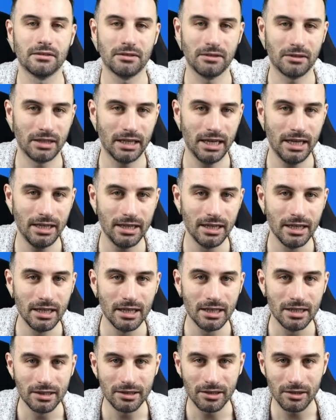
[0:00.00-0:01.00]
Okay,
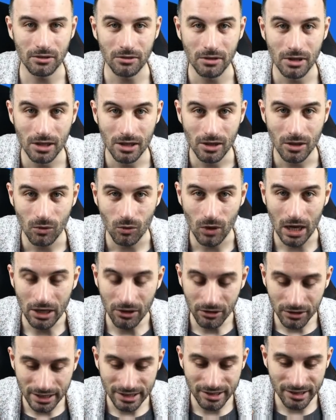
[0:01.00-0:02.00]
so one
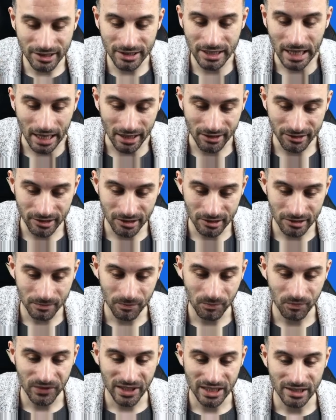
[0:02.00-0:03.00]
OTC desk
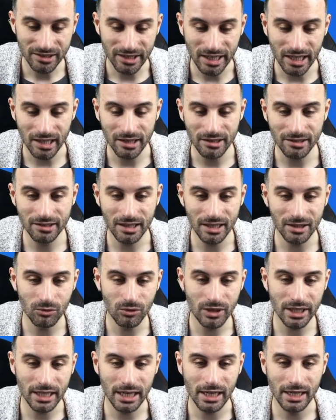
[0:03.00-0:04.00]
says that
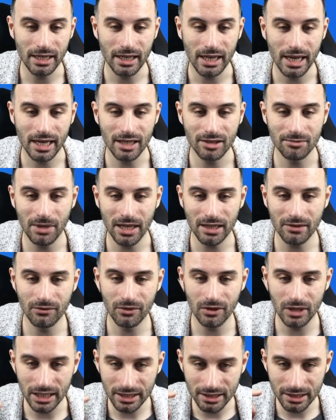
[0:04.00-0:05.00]
we can expect
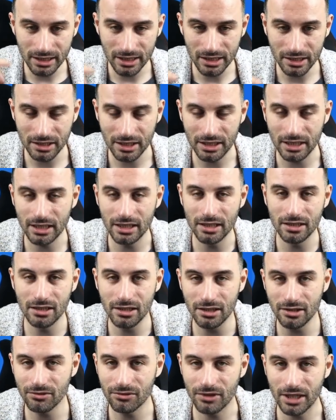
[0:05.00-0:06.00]
volatility in
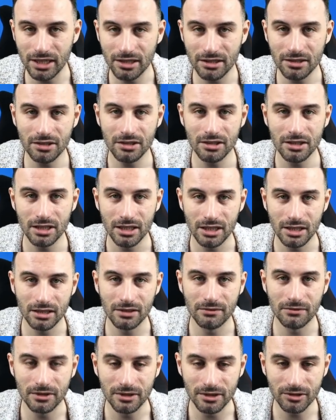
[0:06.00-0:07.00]
this range in the
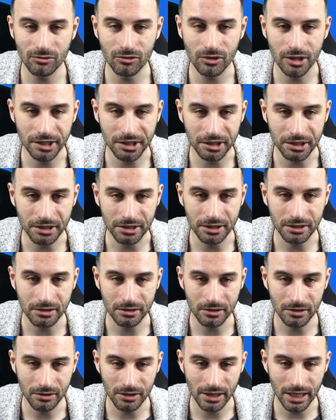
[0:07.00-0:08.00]
first quarter.
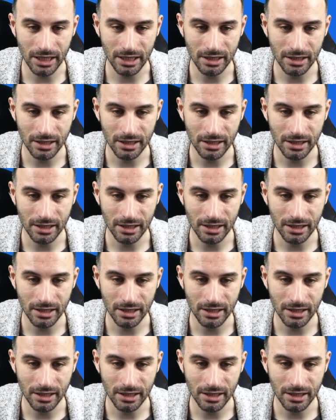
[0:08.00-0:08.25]
Okay,